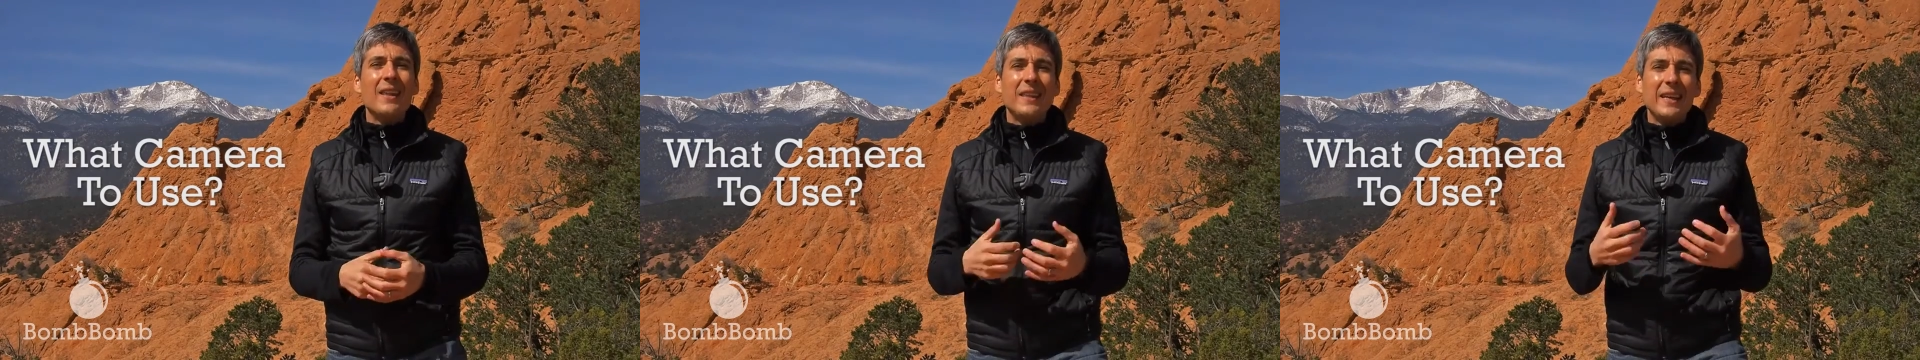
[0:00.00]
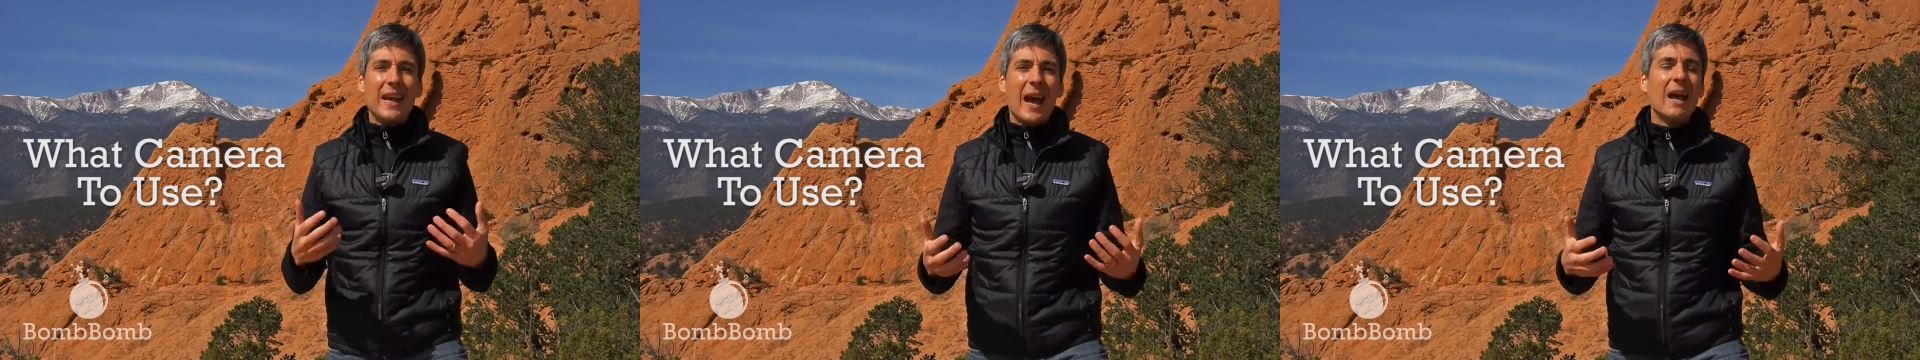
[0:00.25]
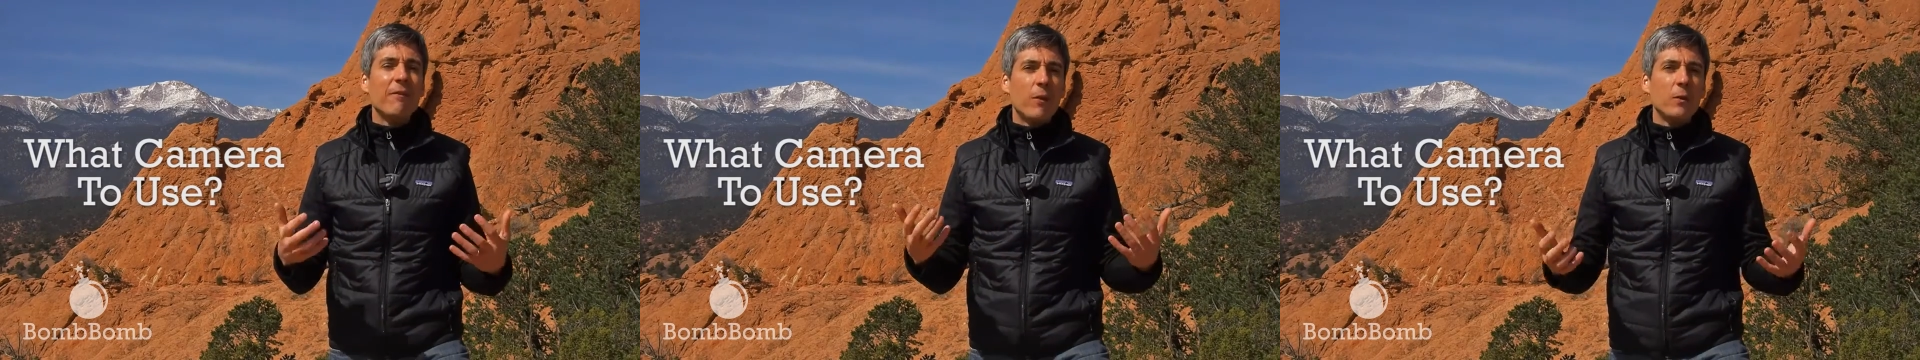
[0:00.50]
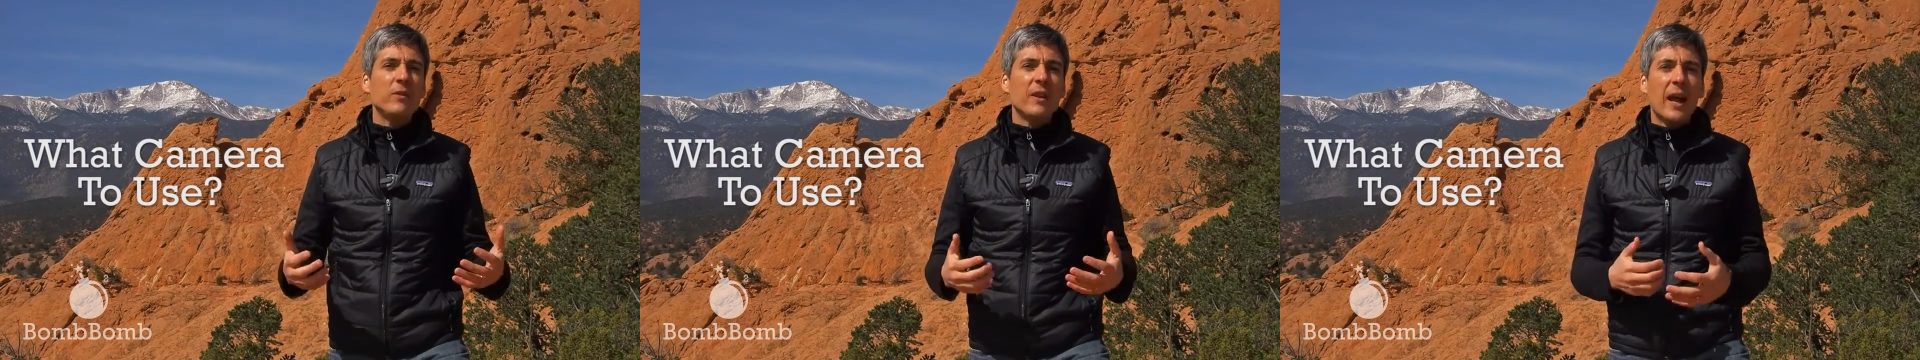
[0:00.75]
The
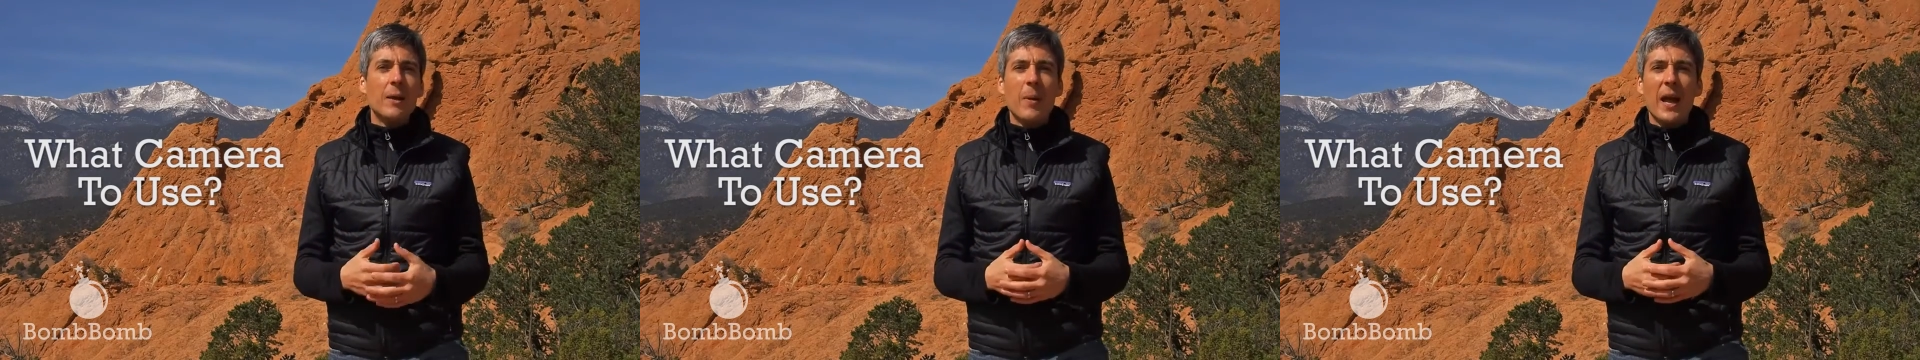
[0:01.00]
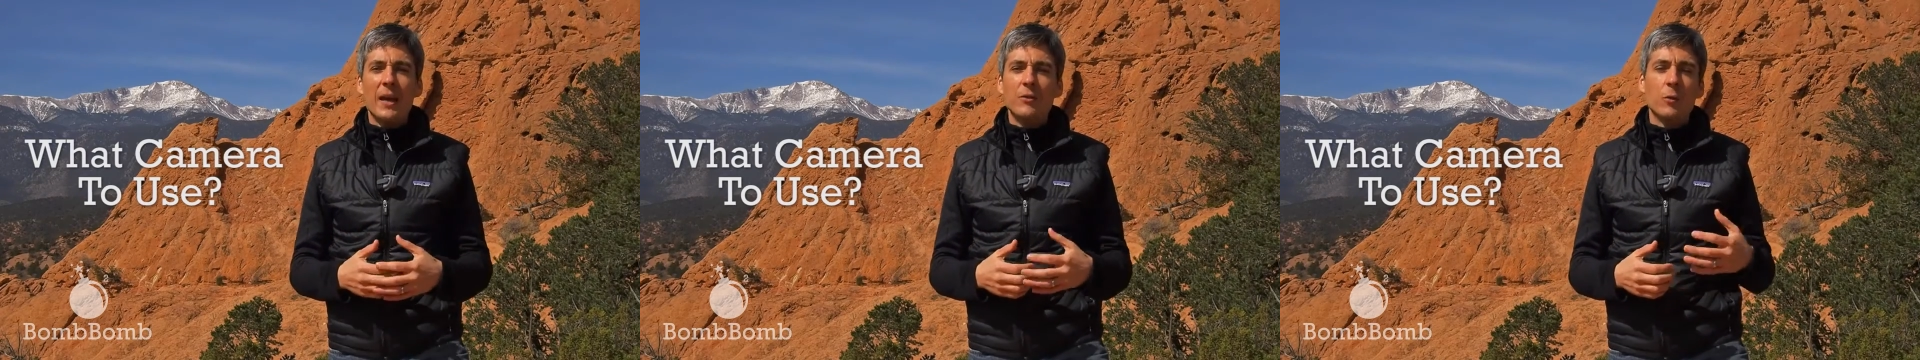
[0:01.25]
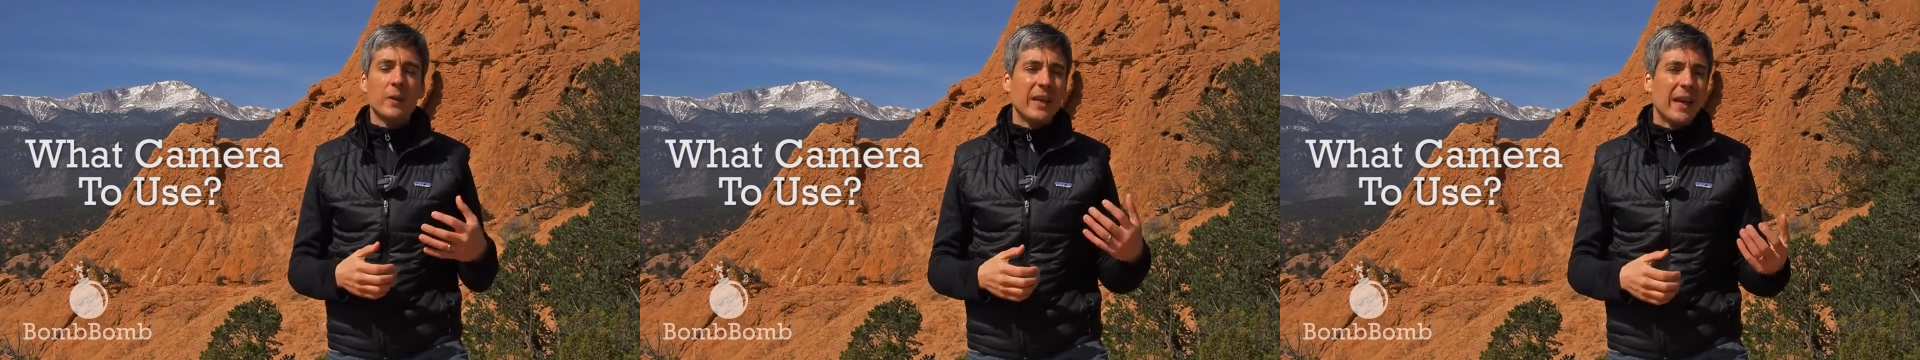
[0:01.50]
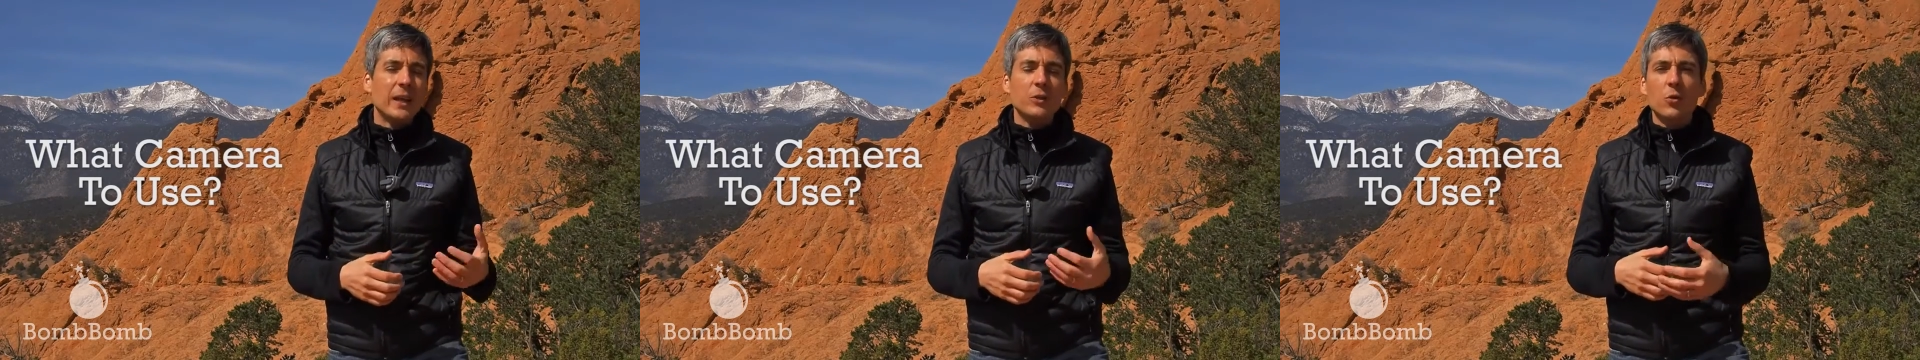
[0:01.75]
iPhones and iPads or
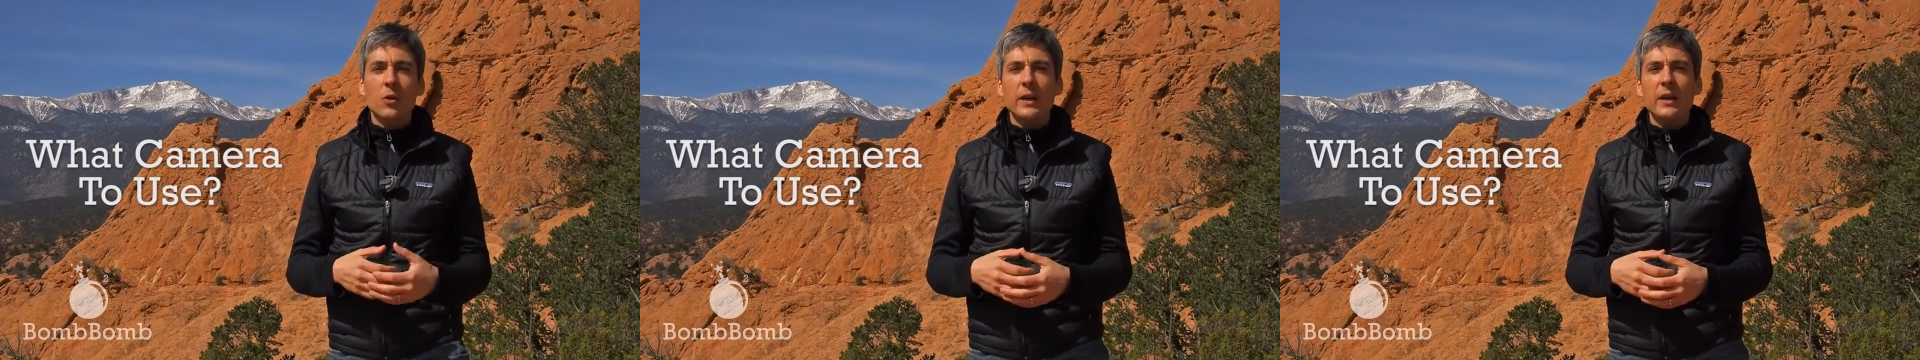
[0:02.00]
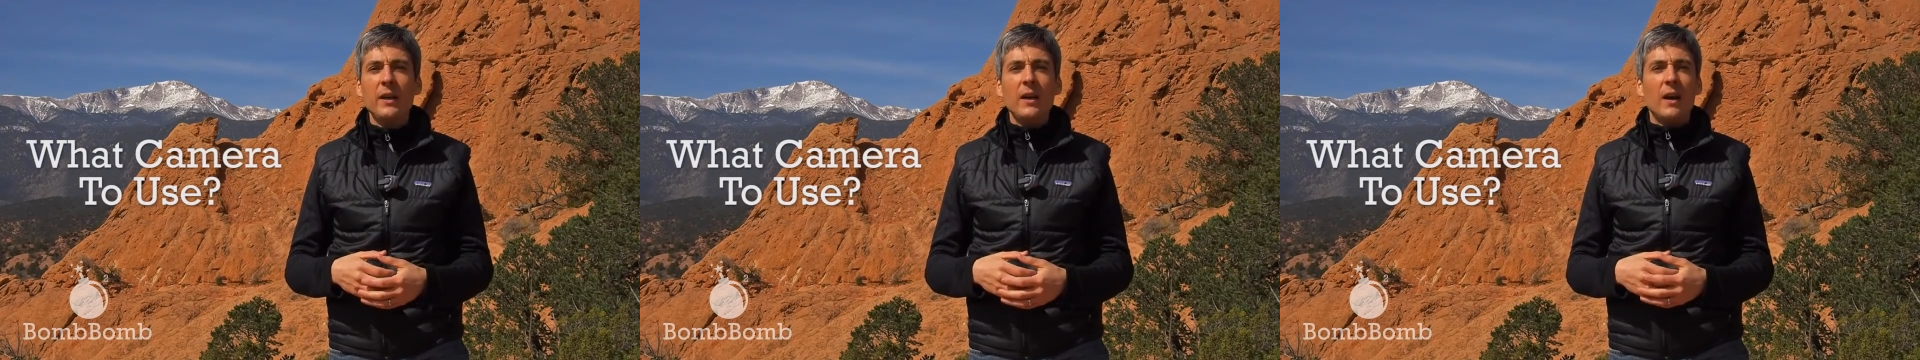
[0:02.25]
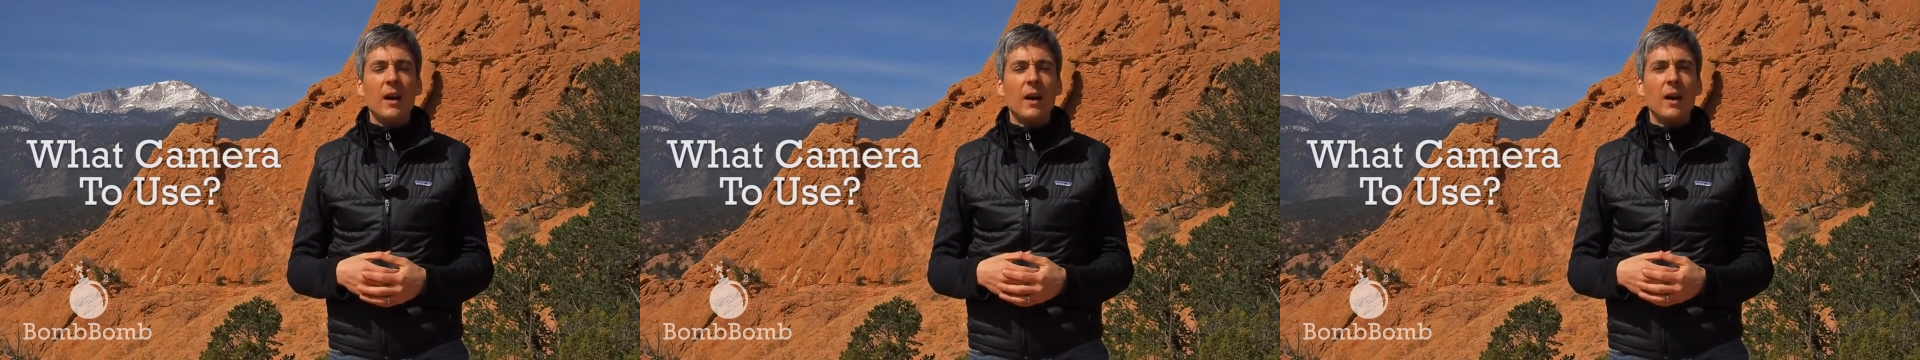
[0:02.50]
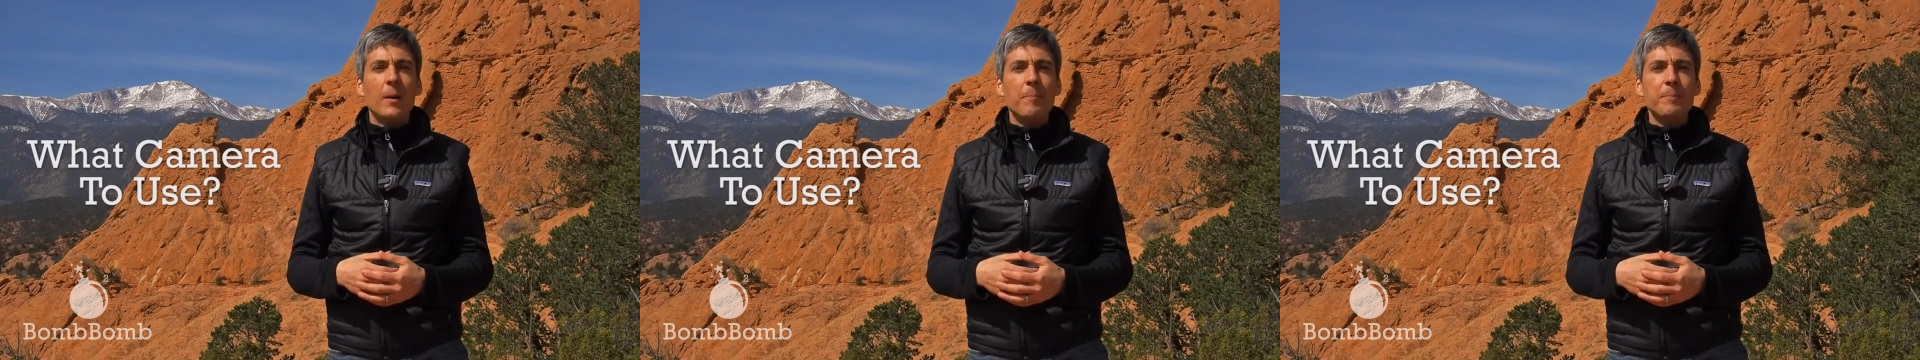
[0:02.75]
the Android
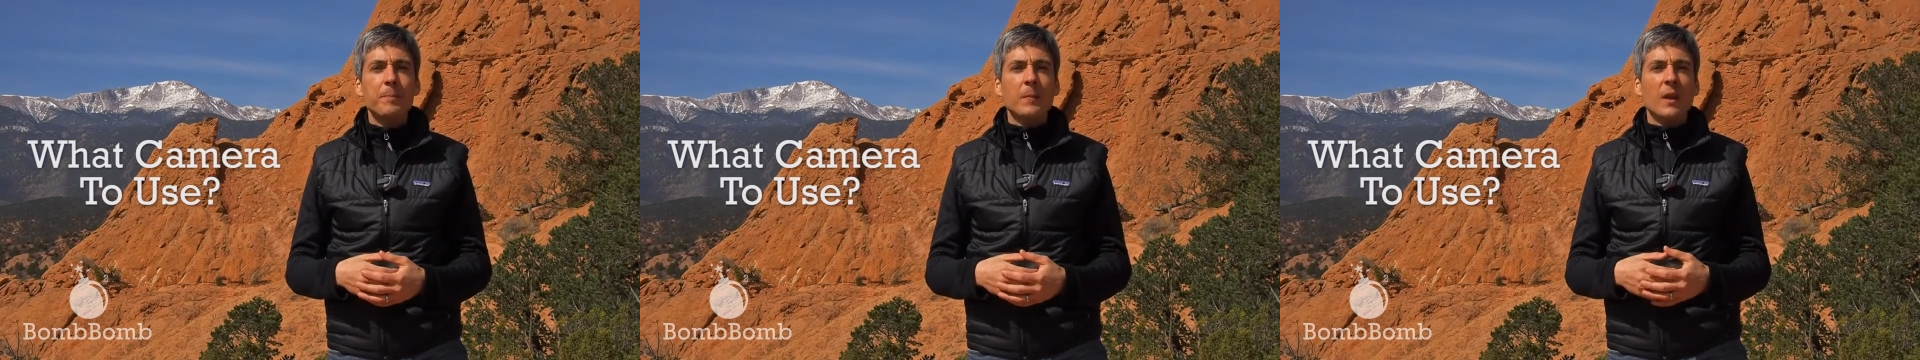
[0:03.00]
um,